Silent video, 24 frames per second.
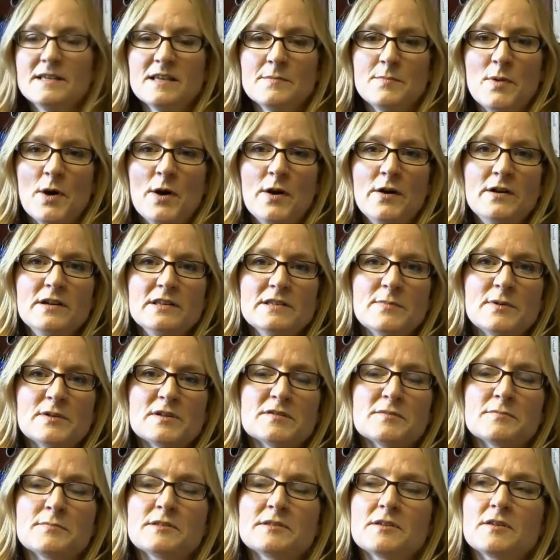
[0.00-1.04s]
suppose
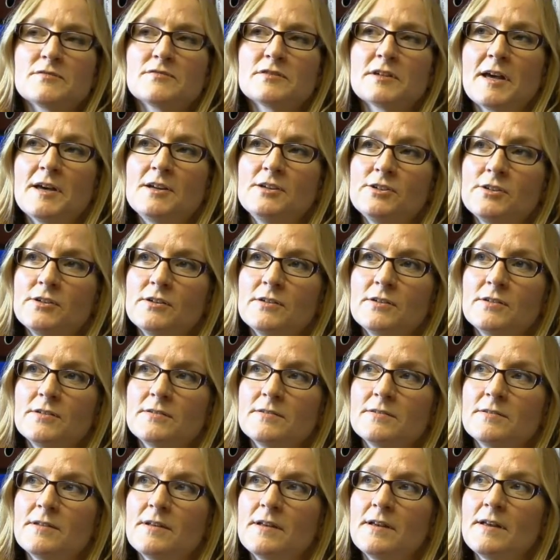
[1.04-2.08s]

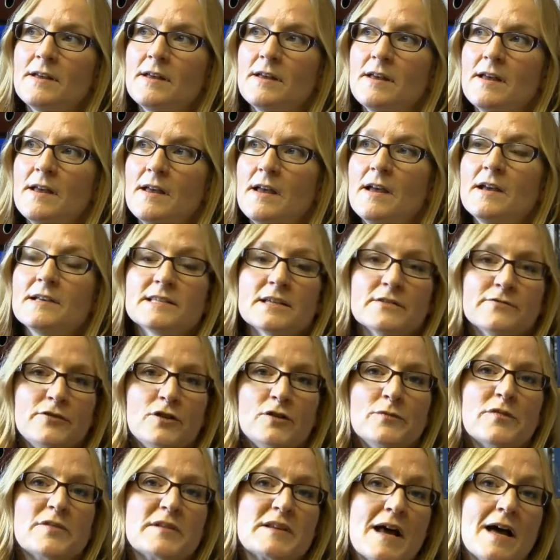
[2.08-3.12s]
personification, it's a
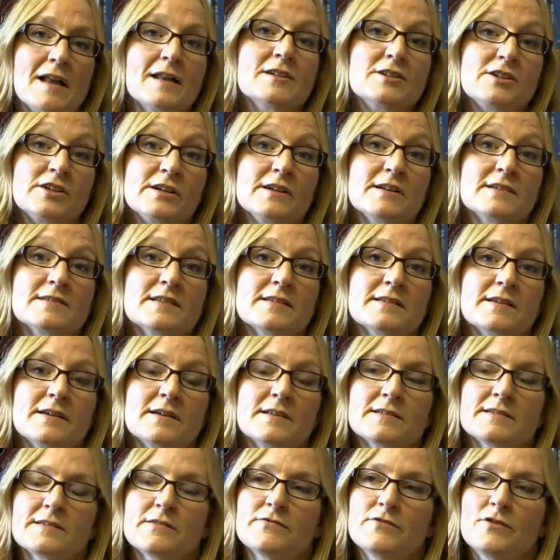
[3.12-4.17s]
form of analogy, isn't it?
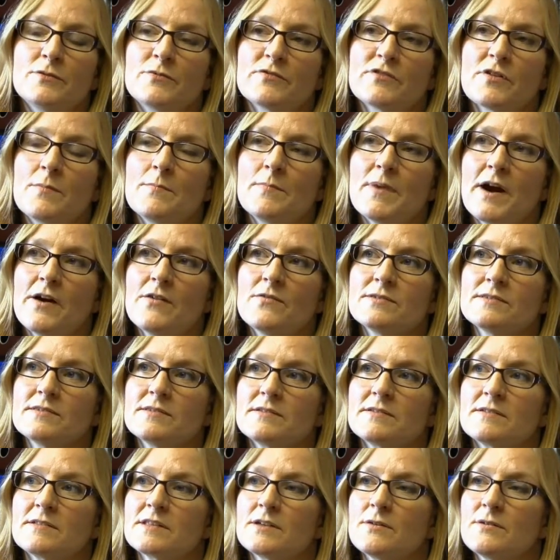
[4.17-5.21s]
It's a form of
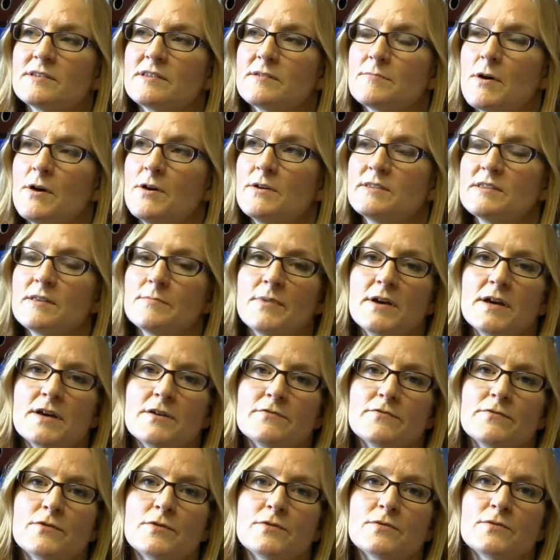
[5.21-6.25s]
comparison. So I suppose the
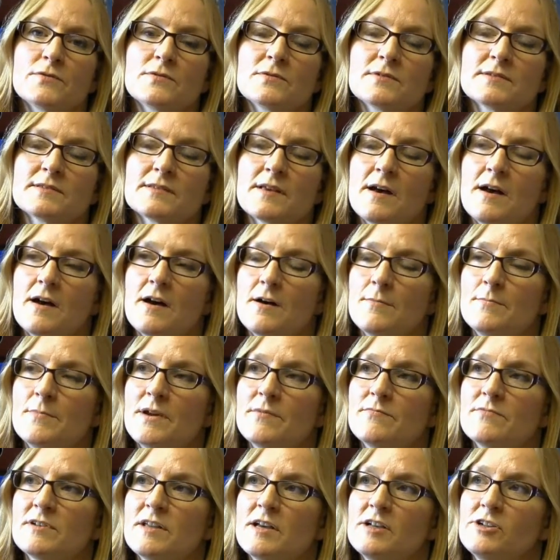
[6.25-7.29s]
pitfalls
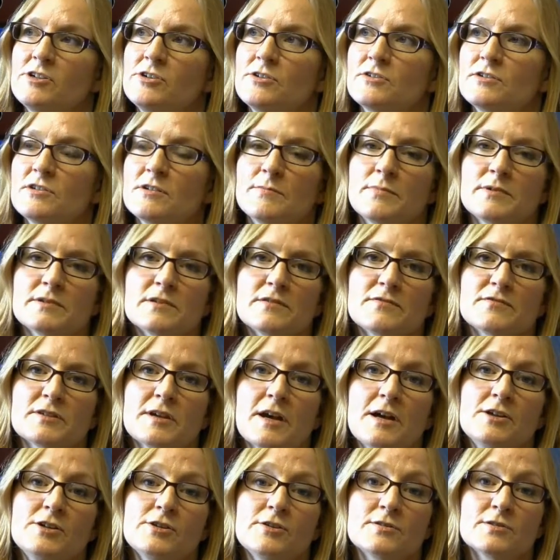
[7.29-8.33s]
in relation to
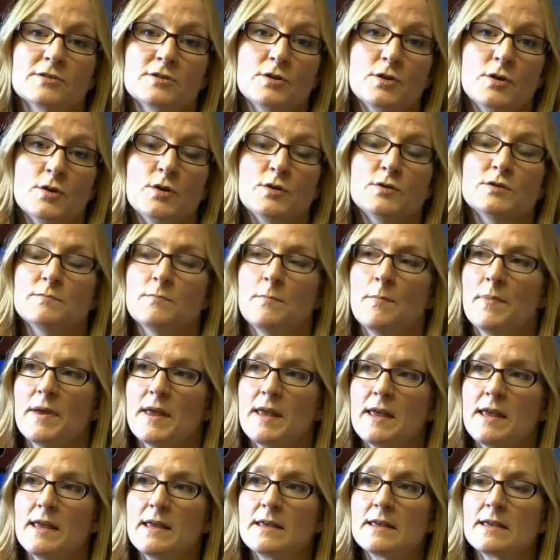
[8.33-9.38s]
personification could
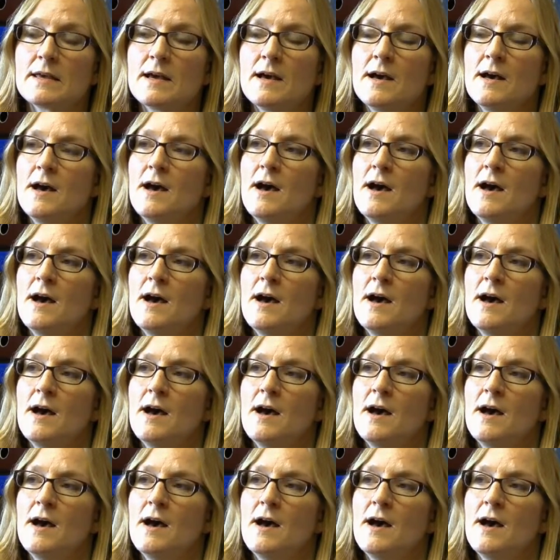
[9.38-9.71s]
be